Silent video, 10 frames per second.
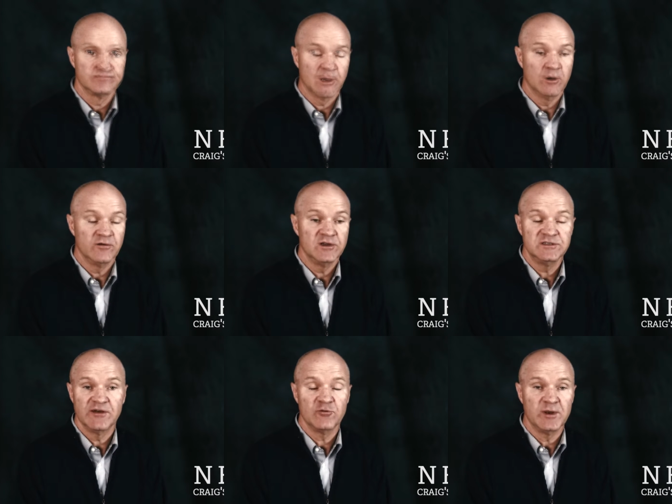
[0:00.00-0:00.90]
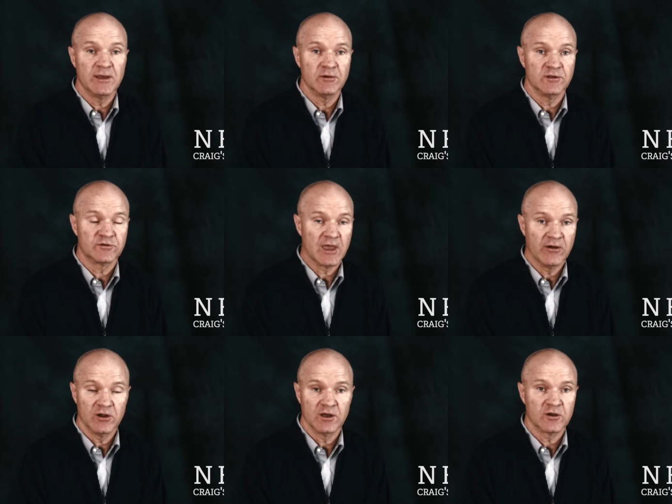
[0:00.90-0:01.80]
However, he's never been able to
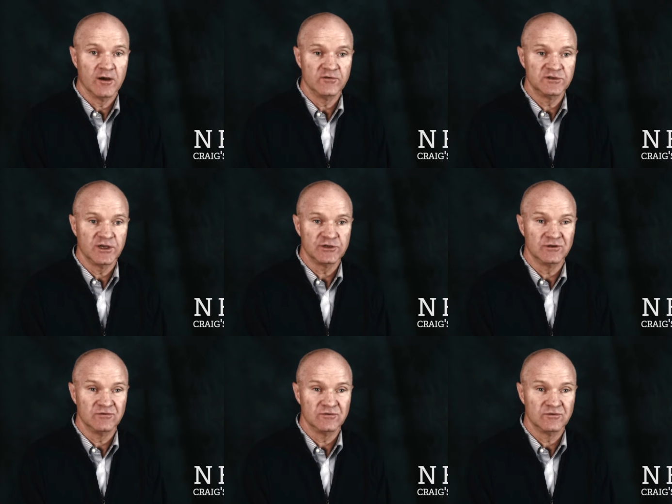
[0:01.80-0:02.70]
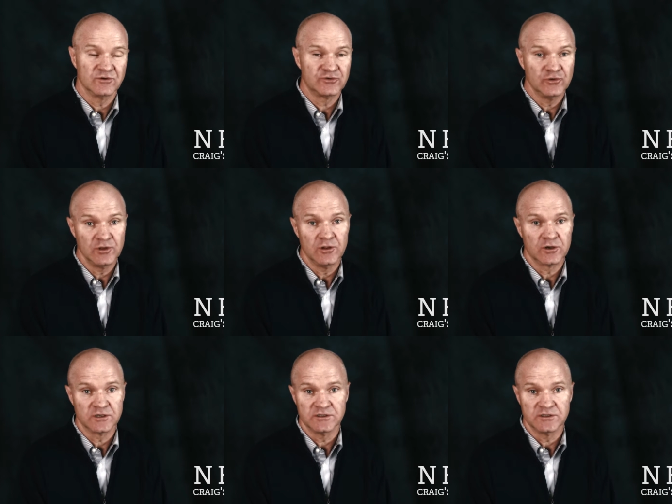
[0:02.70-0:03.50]
carry on a conversation or truly look